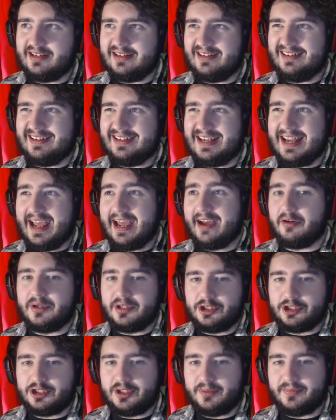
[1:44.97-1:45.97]

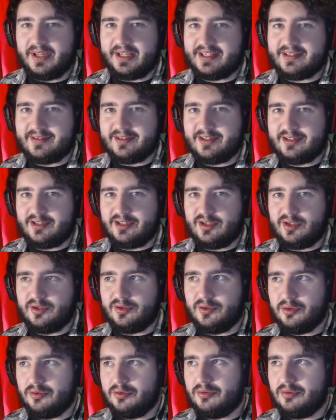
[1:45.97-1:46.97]
now-ish. I'm like
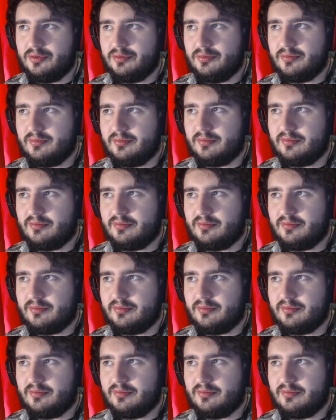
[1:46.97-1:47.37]
I'm